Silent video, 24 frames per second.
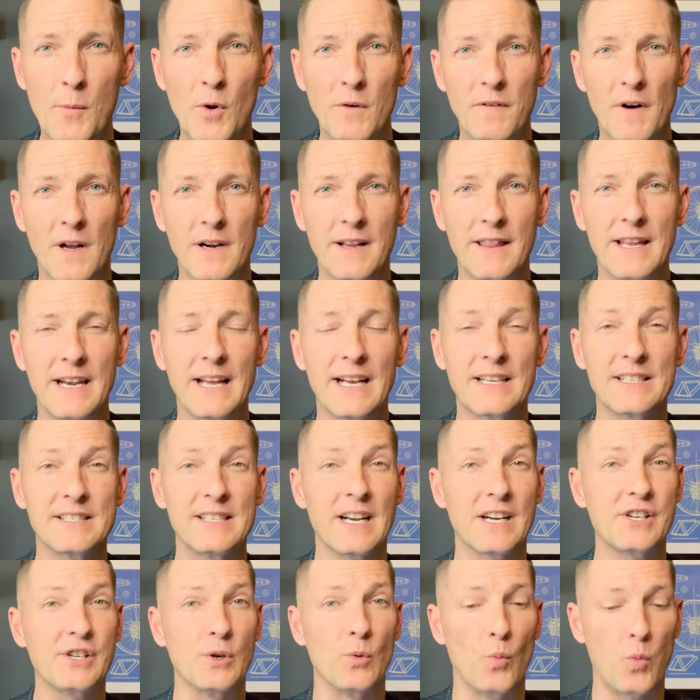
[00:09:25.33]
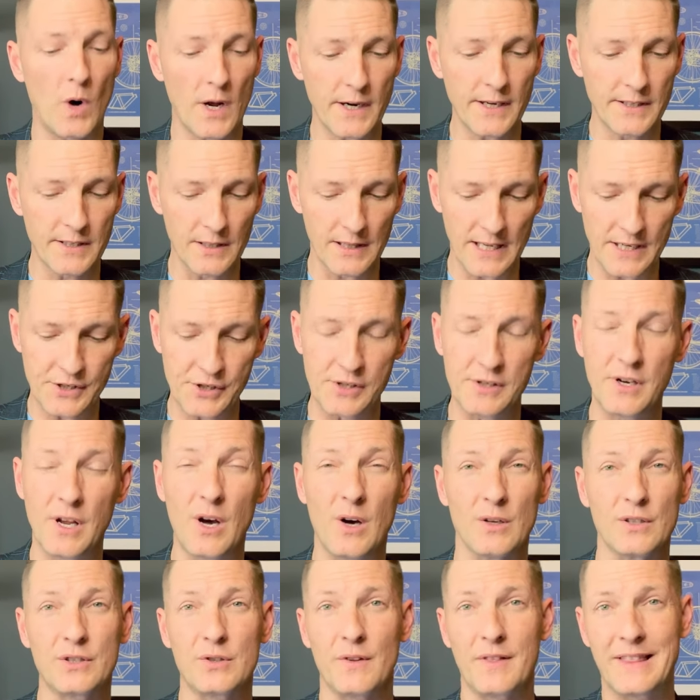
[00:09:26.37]
move on to the next section, wanted to let you
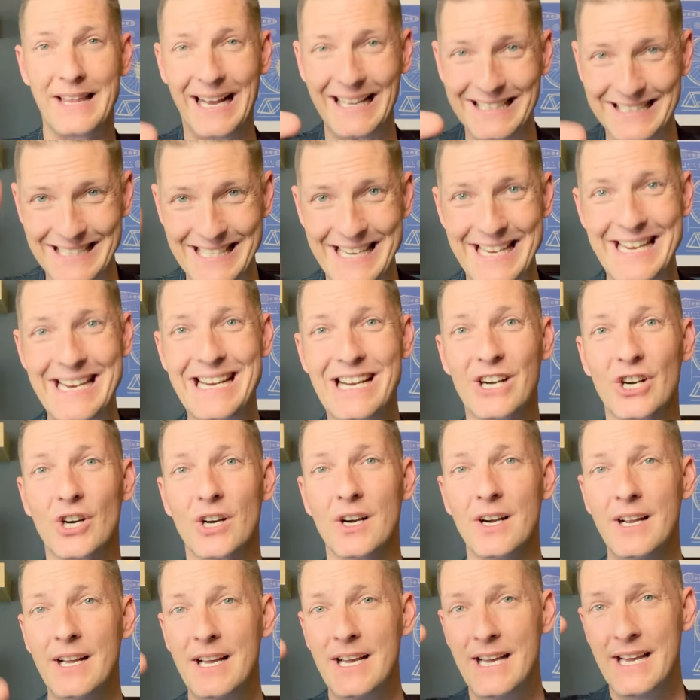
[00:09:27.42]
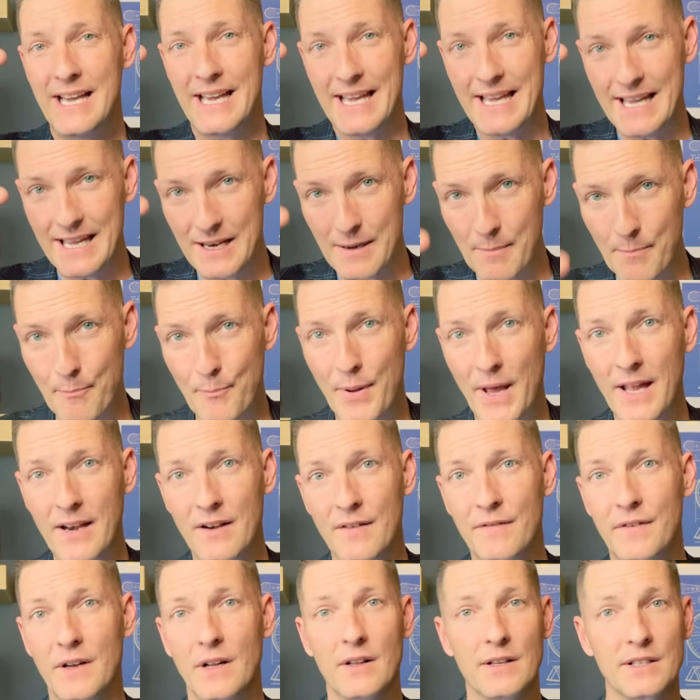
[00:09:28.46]
know, so that's here in
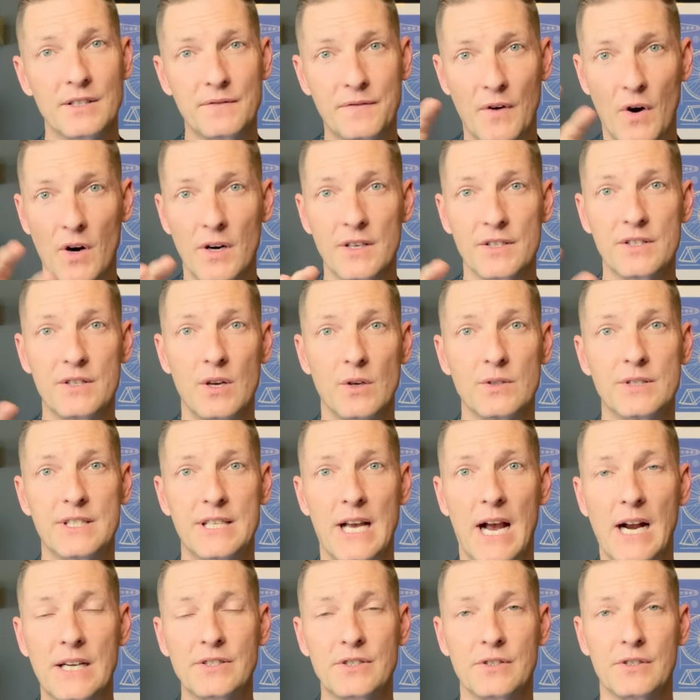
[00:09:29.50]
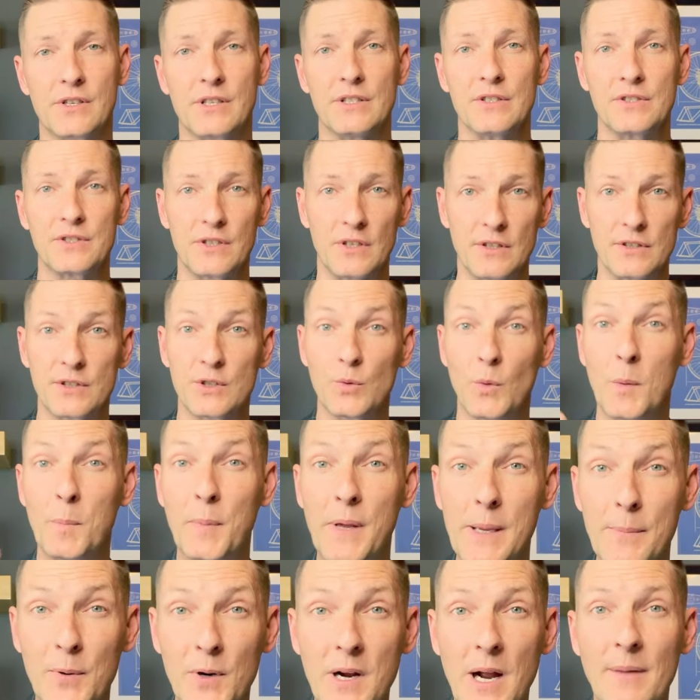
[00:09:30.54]
Bentonville as far as those taxes are concerned. So when
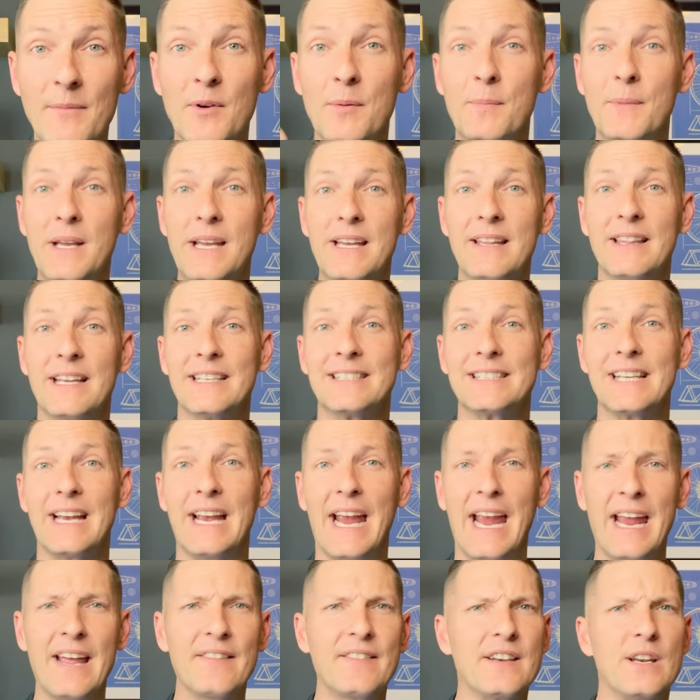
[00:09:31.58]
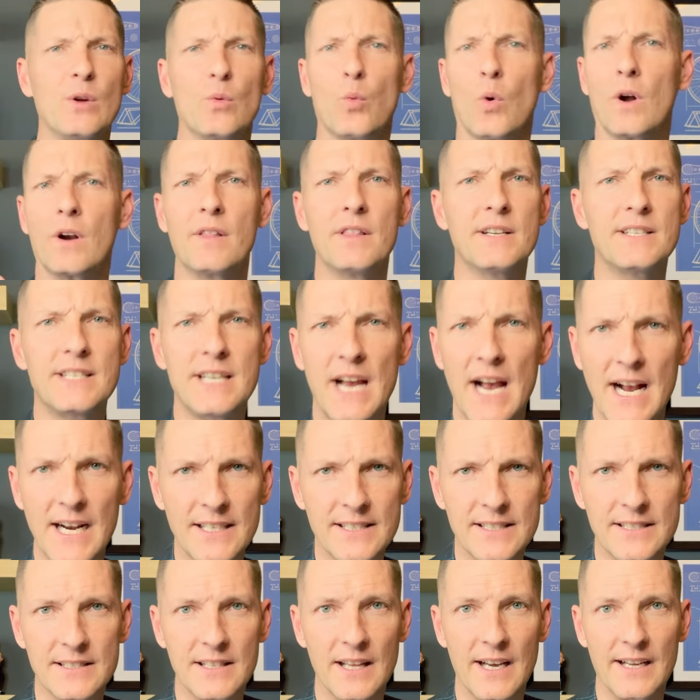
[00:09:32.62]
people come to me and they say, Anthony, what are the
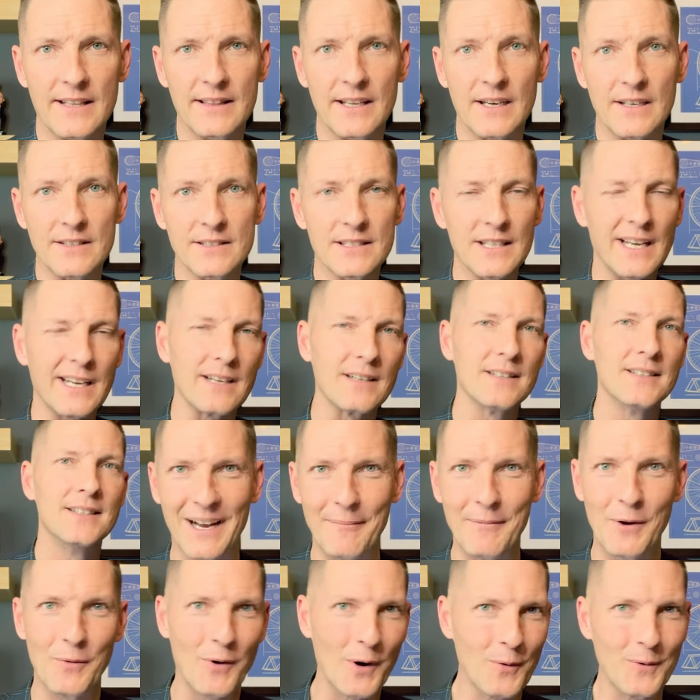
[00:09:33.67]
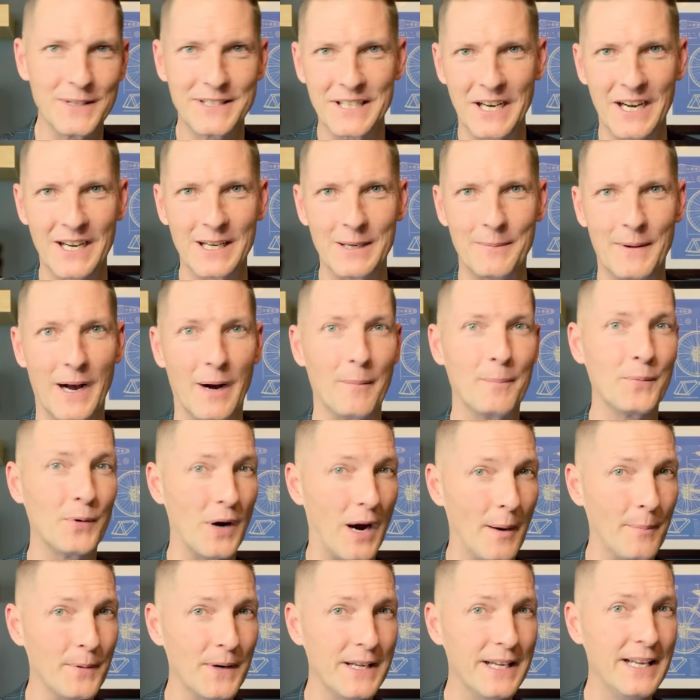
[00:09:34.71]
taxes like there? It's like, I mean, what are we talking about?
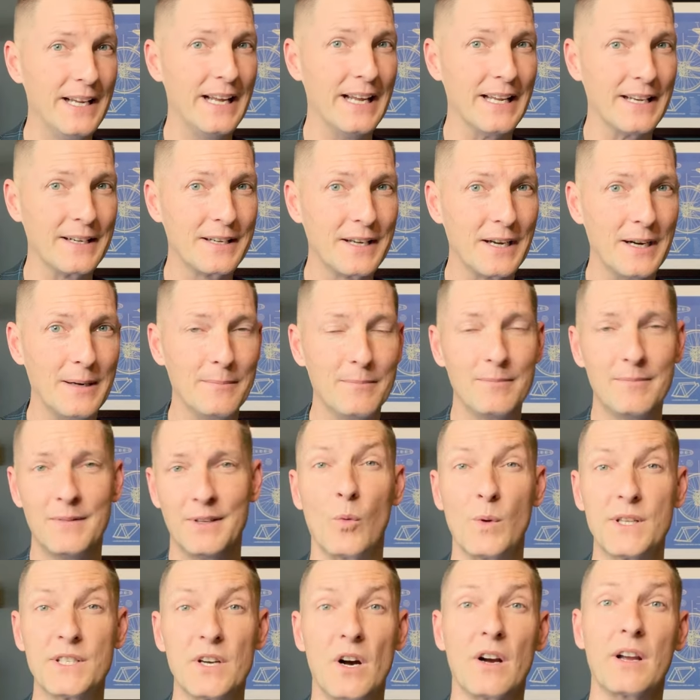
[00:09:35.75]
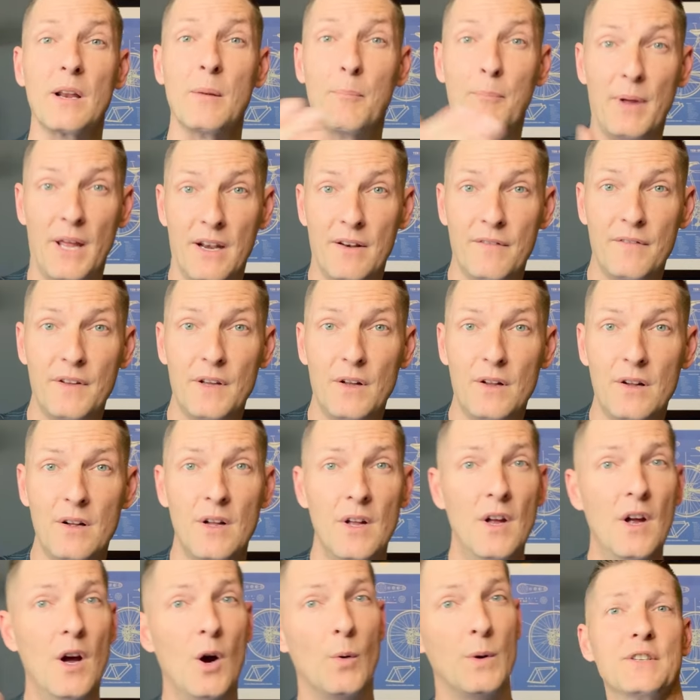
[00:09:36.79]
Property, income? Are we talking Bentonville?
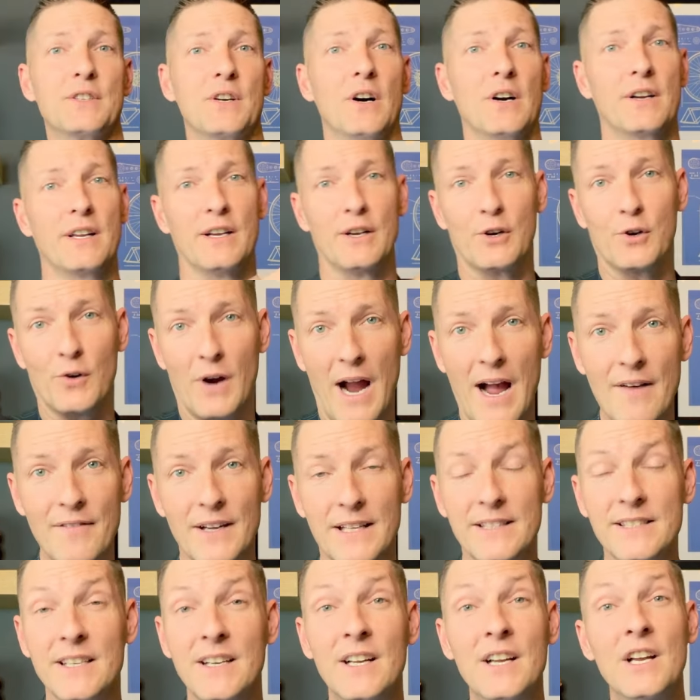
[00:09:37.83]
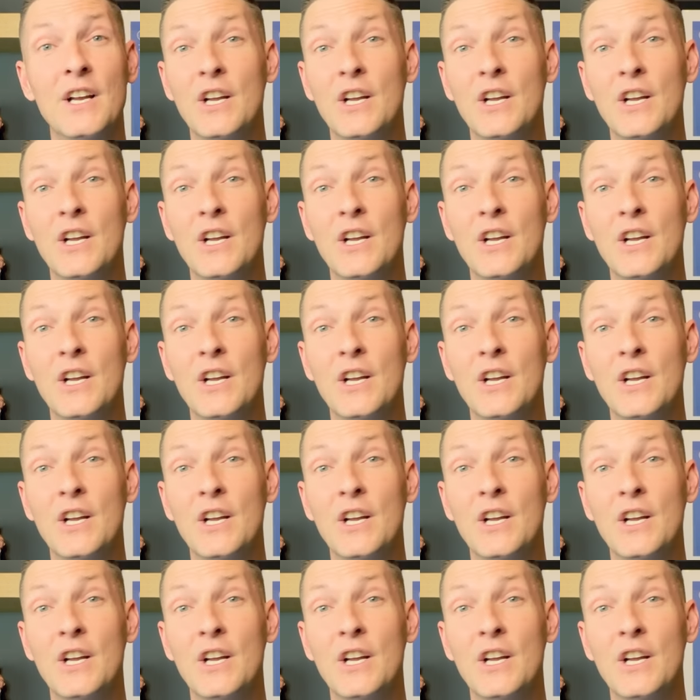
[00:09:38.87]
Are we talking Gravette?